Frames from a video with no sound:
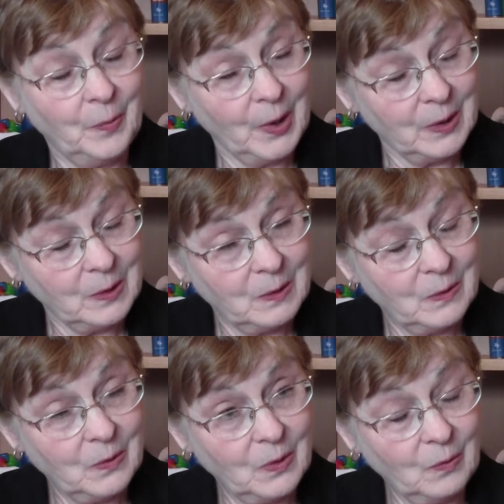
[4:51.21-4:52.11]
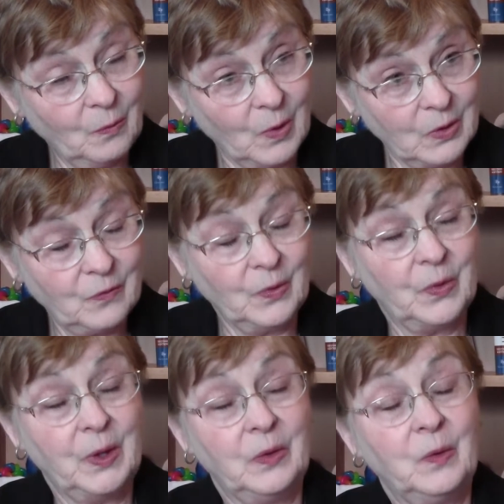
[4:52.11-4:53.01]
But the wonderful
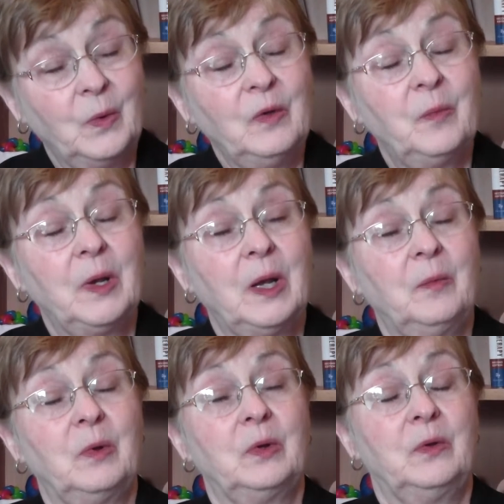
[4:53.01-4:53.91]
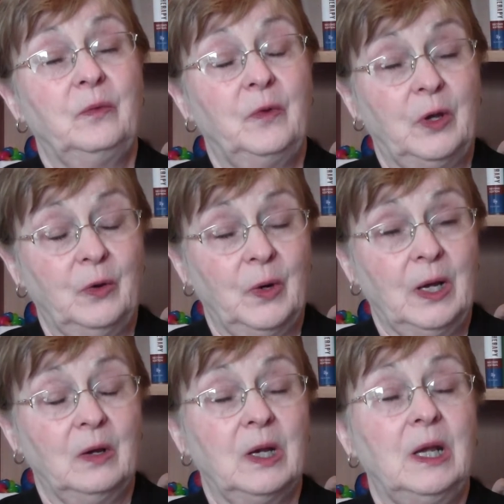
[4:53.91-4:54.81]
thing that we've been able to figure
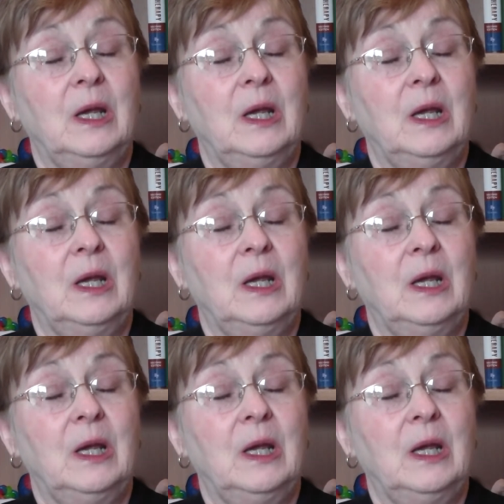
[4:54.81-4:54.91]
out